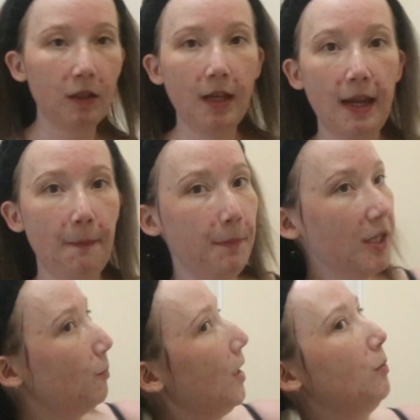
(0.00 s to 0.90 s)
Okay,
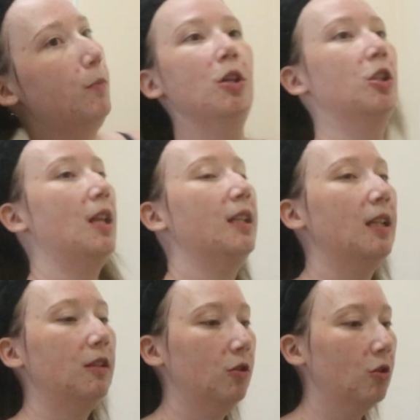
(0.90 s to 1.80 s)
bish bash bosh, that
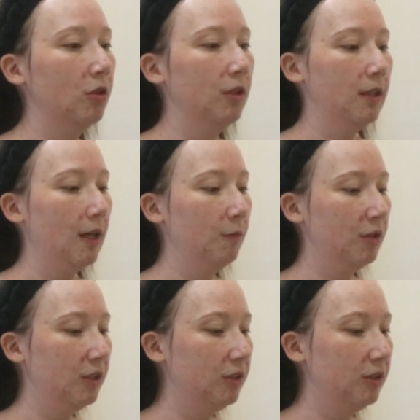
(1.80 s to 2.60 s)
is done. Now I'm